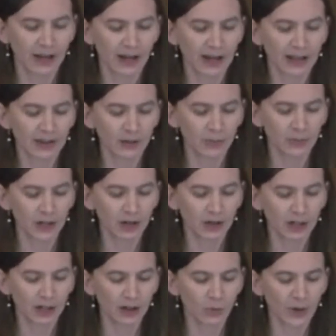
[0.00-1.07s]
and the
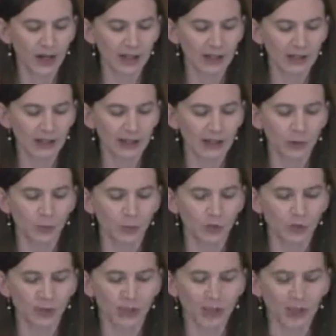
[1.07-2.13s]
myriad ways it has
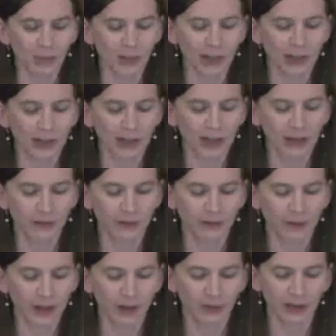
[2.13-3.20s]
permeated my life
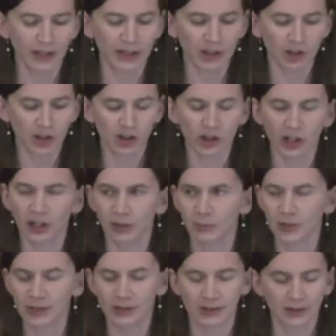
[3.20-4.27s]
and
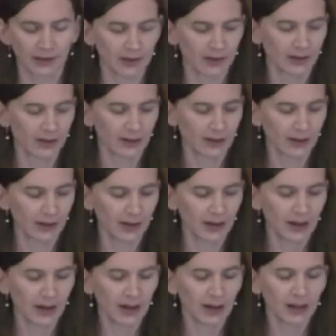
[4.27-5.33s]
relationships.
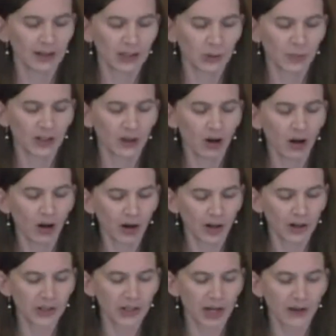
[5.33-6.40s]
It's been
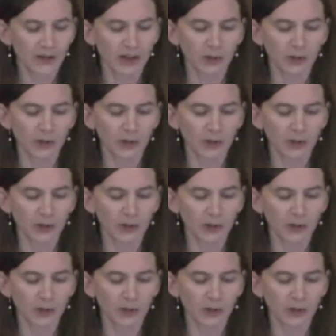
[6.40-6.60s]
hard to have